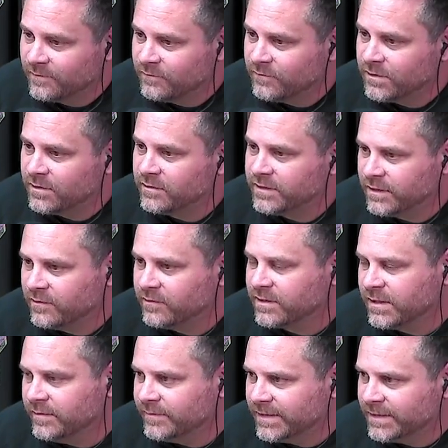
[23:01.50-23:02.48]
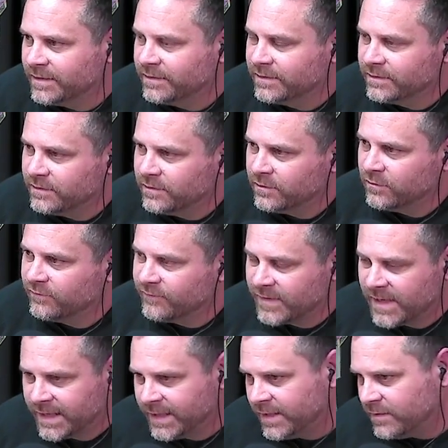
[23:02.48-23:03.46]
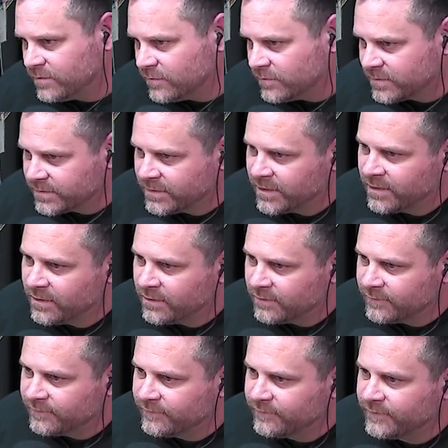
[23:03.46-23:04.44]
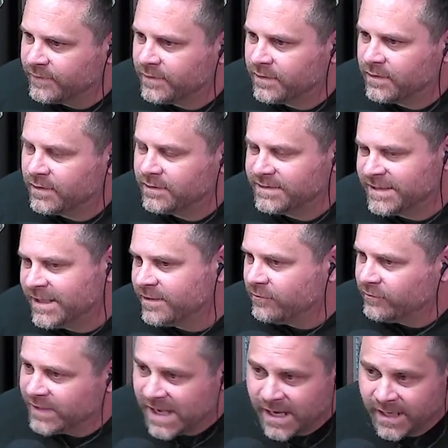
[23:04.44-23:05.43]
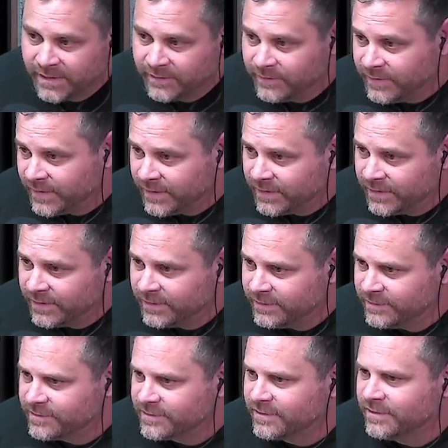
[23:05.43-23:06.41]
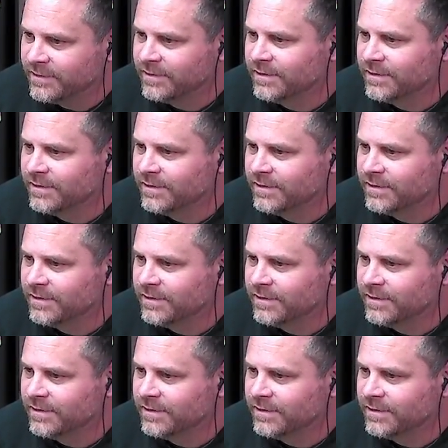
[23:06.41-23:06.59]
Well, it all came down to, financial stuff, Title IX things.